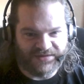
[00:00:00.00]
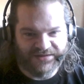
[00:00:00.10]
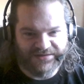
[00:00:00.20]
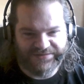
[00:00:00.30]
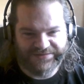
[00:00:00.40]

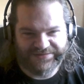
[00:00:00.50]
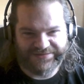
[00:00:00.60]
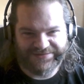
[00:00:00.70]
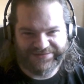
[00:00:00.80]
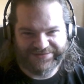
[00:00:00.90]
In the
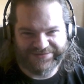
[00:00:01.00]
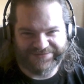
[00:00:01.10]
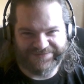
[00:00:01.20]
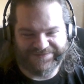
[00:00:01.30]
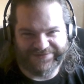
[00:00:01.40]
days
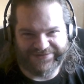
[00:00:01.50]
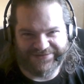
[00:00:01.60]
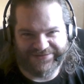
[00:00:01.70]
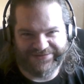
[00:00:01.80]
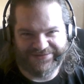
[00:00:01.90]

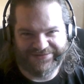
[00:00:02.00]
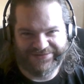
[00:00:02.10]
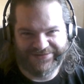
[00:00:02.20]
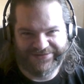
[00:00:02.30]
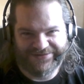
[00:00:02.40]
of
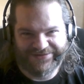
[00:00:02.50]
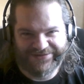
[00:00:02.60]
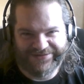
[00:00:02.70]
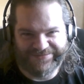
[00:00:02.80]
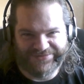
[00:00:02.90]

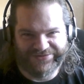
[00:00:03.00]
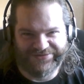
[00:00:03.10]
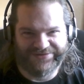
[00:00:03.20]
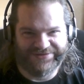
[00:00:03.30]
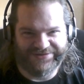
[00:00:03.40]

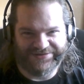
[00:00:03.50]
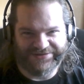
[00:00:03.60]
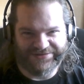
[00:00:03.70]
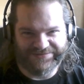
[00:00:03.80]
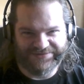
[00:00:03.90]
modern
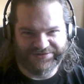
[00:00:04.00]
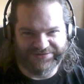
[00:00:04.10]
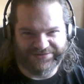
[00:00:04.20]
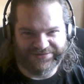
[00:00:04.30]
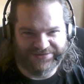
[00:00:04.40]

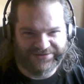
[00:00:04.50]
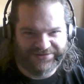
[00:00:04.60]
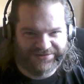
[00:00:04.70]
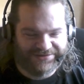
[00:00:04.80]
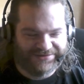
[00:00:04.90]
television,
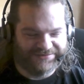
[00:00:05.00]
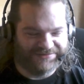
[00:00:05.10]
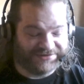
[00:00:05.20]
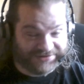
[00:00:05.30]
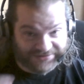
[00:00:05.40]

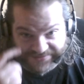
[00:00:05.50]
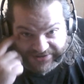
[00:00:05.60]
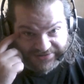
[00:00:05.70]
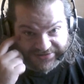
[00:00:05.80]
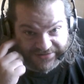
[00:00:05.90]
with so
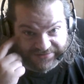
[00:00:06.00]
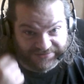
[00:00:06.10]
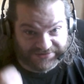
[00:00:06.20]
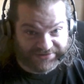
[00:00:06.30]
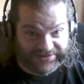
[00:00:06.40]
many
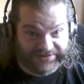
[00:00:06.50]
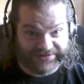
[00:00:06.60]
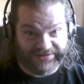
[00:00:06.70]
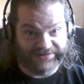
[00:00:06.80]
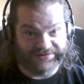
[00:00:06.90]
channels
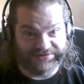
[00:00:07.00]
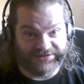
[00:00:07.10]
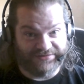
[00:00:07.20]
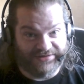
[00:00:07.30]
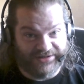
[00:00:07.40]
dedicated to
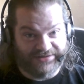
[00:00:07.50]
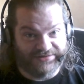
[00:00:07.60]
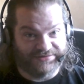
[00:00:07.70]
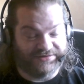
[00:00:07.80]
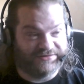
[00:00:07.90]
showing
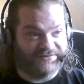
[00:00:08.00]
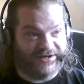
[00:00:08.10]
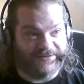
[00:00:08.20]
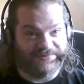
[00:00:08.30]
endless crap,